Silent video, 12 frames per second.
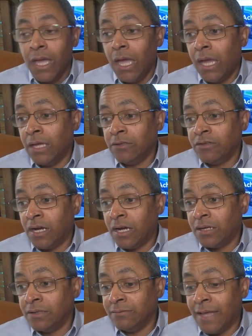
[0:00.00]
And
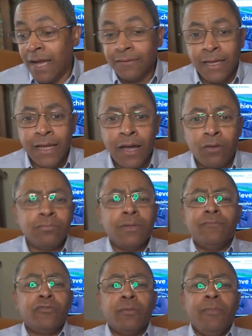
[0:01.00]
knocked that out.
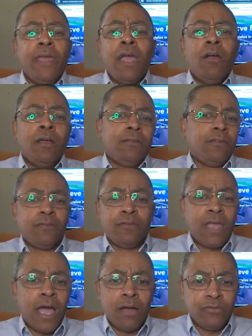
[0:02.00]
And from there, the
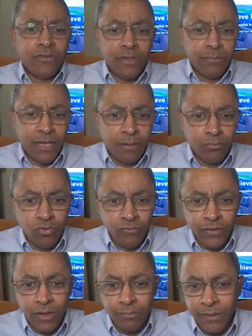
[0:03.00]
sky was the limit. I
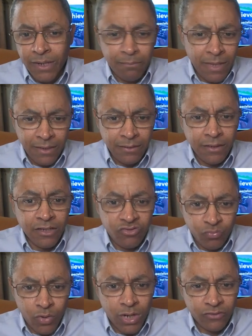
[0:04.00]
moved up and I made
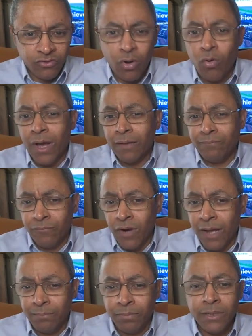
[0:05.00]
dishwasher. Oh, I
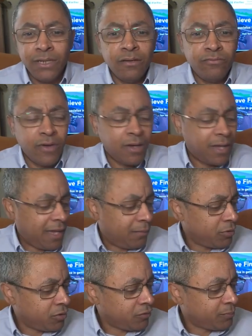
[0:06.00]
fried plenty of
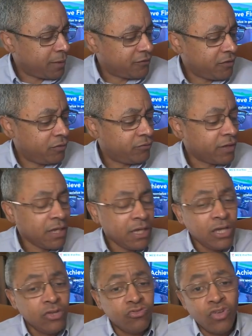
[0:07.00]
hamburgers myself.
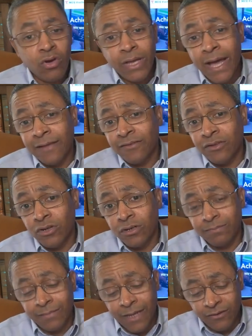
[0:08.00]
So guys,
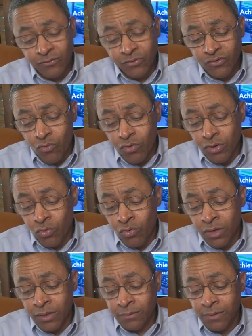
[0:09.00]
look, that's what's going
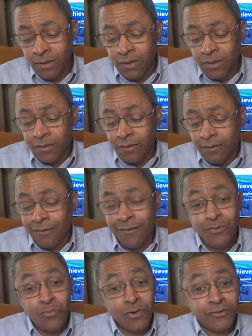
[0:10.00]
on.
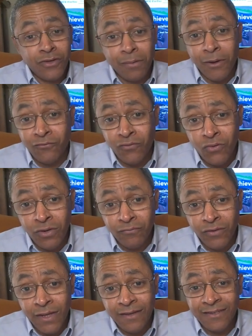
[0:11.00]
You want to talk about food
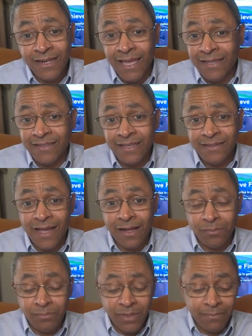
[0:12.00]
inflation, an
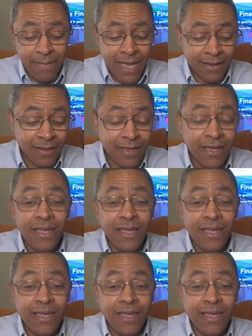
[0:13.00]
$18 Big Mac?